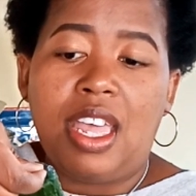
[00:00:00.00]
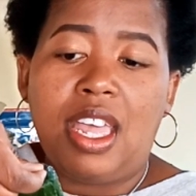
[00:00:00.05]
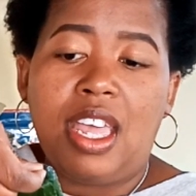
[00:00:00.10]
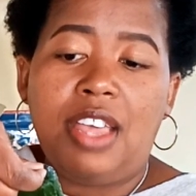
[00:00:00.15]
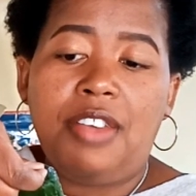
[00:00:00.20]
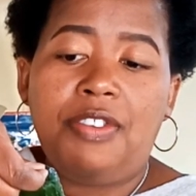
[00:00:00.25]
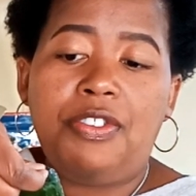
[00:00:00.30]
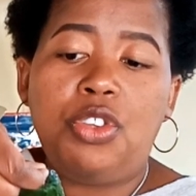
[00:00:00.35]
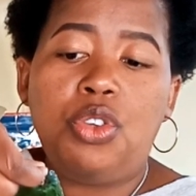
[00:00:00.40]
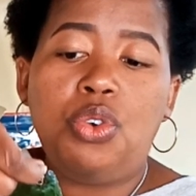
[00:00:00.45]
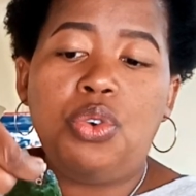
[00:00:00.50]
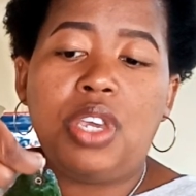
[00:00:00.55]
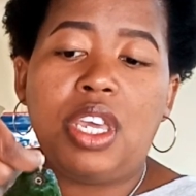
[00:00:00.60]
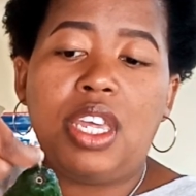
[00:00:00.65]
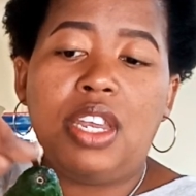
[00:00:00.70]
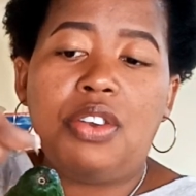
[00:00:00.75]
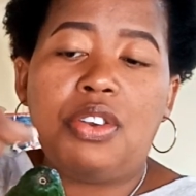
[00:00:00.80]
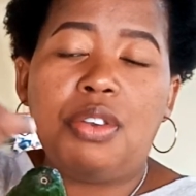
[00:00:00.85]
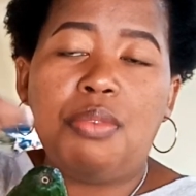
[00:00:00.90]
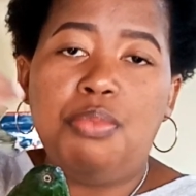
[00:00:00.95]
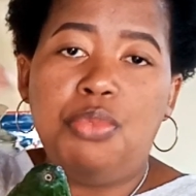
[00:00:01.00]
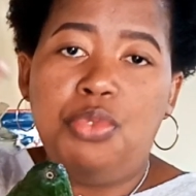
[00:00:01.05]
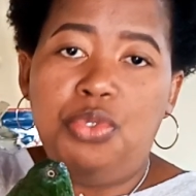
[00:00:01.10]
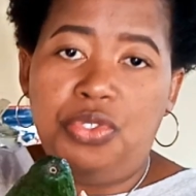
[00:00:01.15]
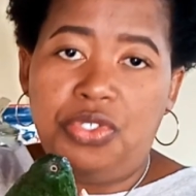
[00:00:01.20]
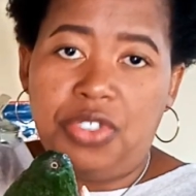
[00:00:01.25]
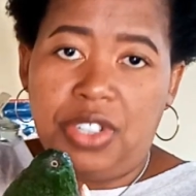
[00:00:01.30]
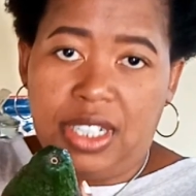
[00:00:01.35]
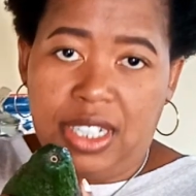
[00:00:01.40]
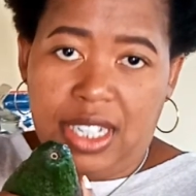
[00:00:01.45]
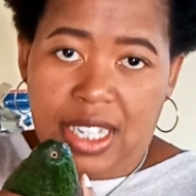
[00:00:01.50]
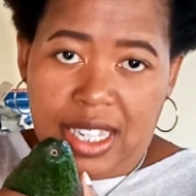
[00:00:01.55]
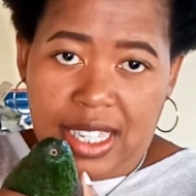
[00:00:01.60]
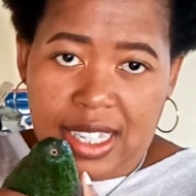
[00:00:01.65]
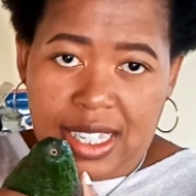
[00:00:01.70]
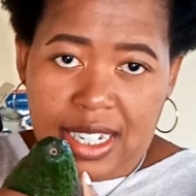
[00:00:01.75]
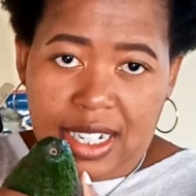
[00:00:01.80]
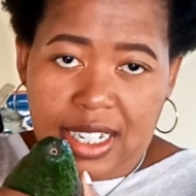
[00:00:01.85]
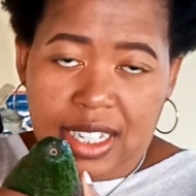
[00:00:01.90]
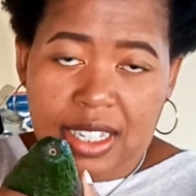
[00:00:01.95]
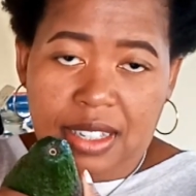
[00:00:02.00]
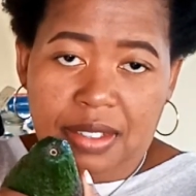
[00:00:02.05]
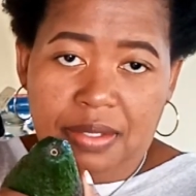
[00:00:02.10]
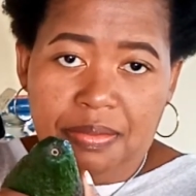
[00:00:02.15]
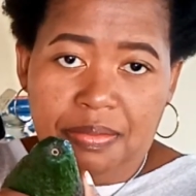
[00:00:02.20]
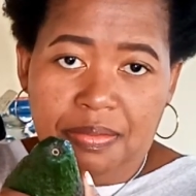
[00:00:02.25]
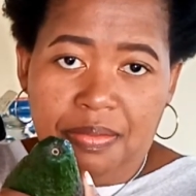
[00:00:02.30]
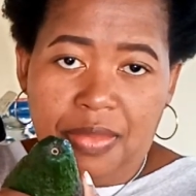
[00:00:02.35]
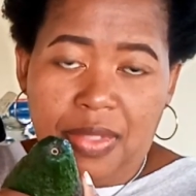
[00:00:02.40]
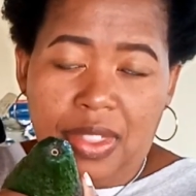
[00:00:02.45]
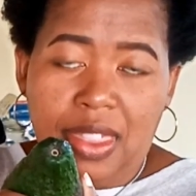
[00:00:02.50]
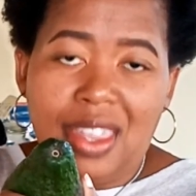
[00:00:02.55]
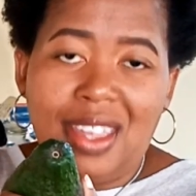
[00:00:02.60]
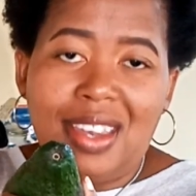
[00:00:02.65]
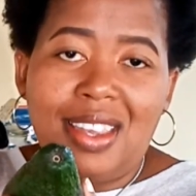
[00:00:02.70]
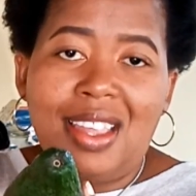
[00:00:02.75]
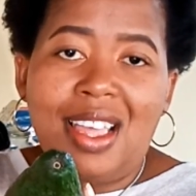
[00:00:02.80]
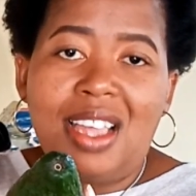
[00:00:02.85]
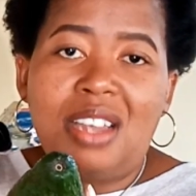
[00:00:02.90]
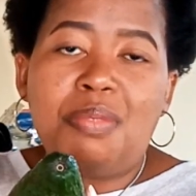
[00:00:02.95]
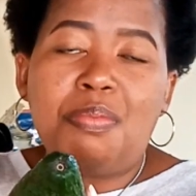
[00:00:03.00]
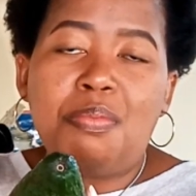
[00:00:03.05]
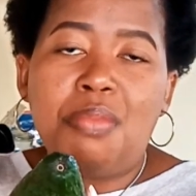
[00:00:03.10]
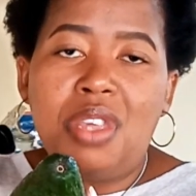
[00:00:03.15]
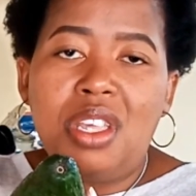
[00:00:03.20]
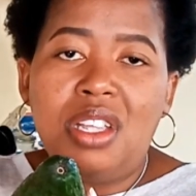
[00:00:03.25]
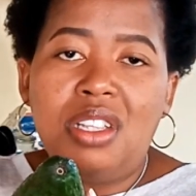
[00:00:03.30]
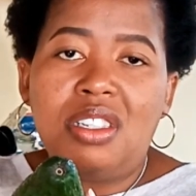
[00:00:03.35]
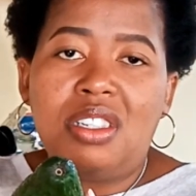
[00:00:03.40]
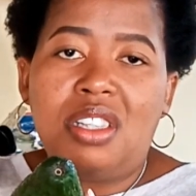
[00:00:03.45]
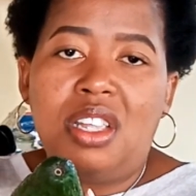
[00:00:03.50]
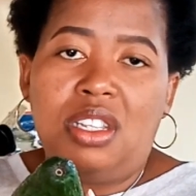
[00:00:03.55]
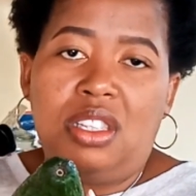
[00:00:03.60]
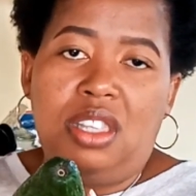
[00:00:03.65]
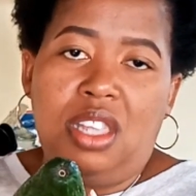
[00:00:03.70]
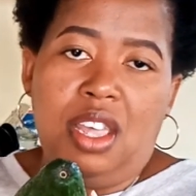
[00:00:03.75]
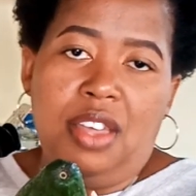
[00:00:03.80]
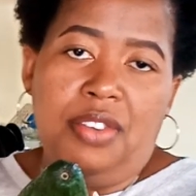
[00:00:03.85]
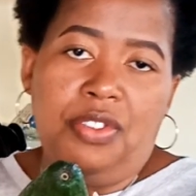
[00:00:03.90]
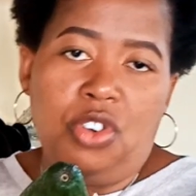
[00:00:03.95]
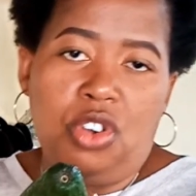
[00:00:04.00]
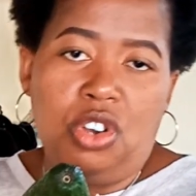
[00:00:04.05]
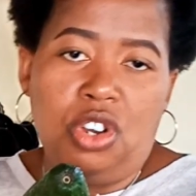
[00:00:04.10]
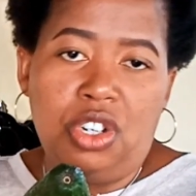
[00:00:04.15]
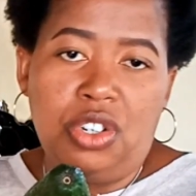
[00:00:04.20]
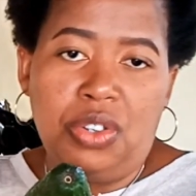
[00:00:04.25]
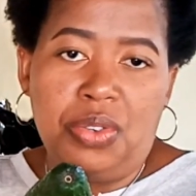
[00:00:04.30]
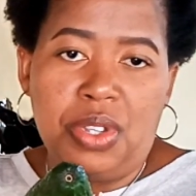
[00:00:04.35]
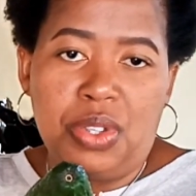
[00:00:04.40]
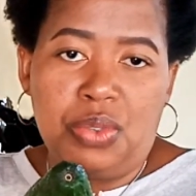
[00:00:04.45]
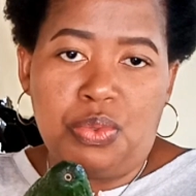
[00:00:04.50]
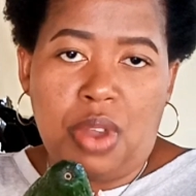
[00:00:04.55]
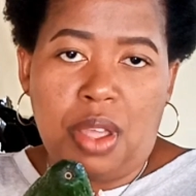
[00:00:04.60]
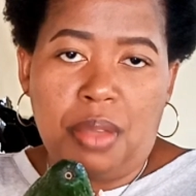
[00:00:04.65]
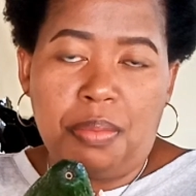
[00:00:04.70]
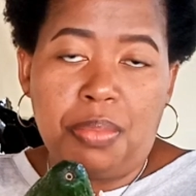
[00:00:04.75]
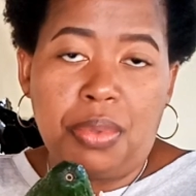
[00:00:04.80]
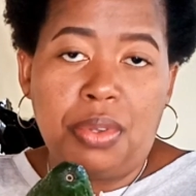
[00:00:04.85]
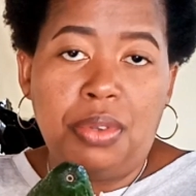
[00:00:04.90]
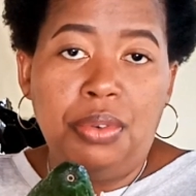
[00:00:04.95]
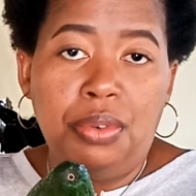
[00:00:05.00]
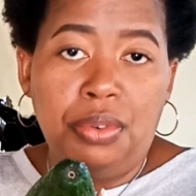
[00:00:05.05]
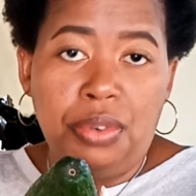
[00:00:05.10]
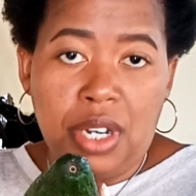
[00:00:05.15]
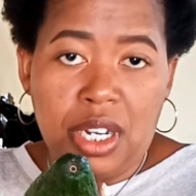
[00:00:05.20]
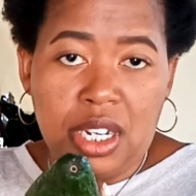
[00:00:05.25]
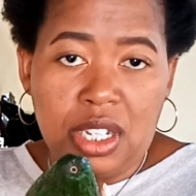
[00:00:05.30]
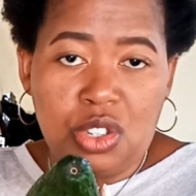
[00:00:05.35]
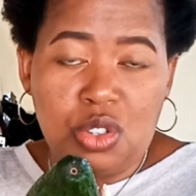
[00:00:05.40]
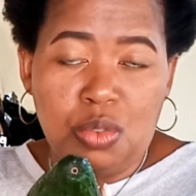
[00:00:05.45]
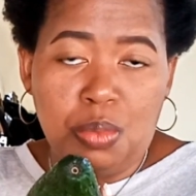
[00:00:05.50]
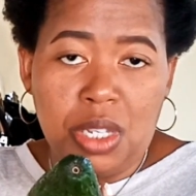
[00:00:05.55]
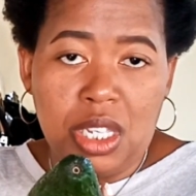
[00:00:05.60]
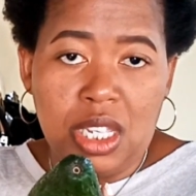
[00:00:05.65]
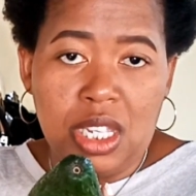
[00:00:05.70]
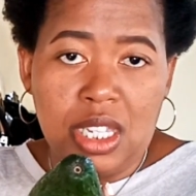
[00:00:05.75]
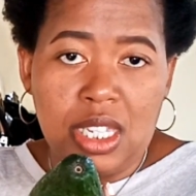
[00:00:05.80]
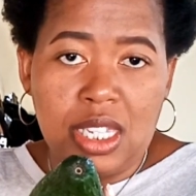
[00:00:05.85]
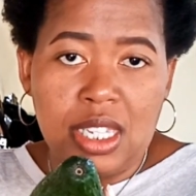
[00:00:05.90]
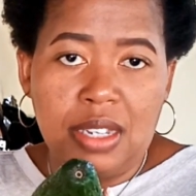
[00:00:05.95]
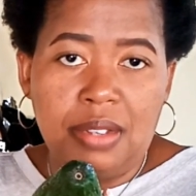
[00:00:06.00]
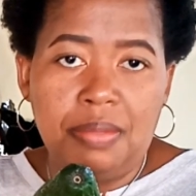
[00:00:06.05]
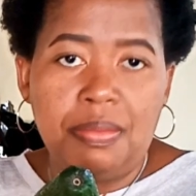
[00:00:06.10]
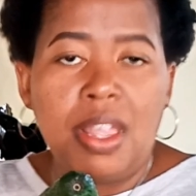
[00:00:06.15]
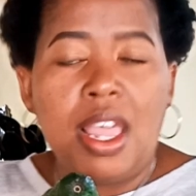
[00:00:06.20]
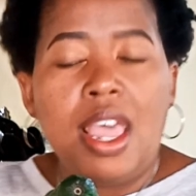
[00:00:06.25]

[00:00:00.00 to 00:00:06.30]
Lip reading: If you can remove it easily, then that means that the avocado is ripe, ready to be eaten.